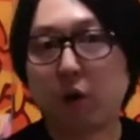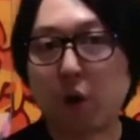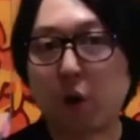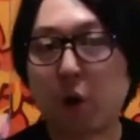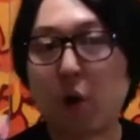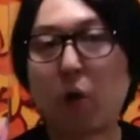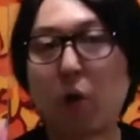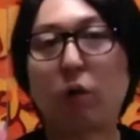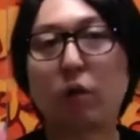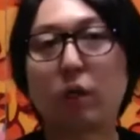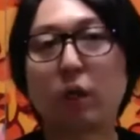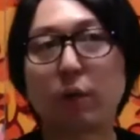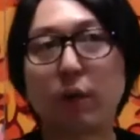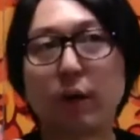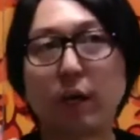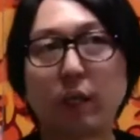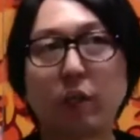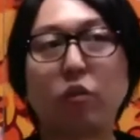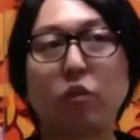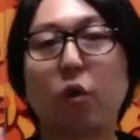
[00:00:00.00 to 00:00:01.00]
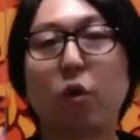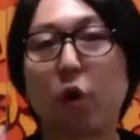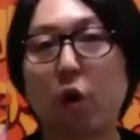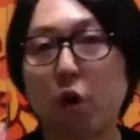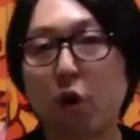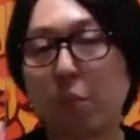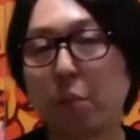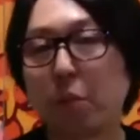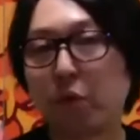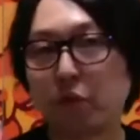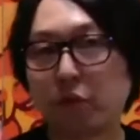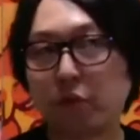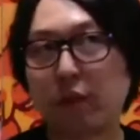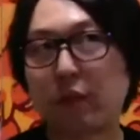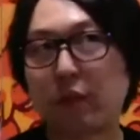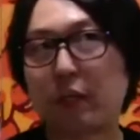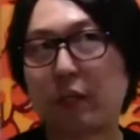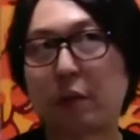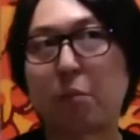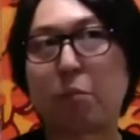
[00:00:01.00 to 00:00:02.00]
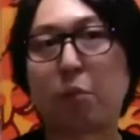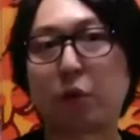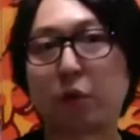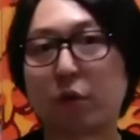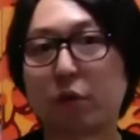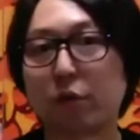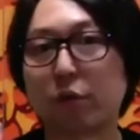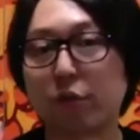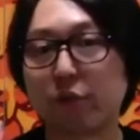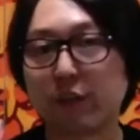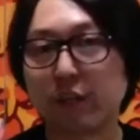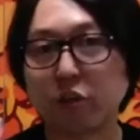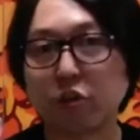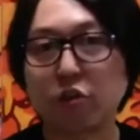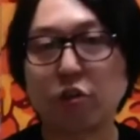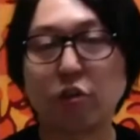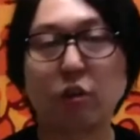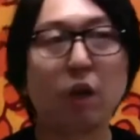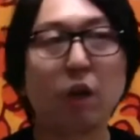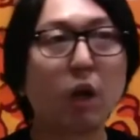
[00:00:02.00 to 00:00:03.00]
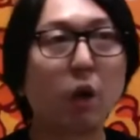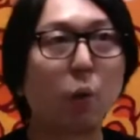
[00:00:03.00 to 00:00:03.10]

all the way to almost like a mirror finish,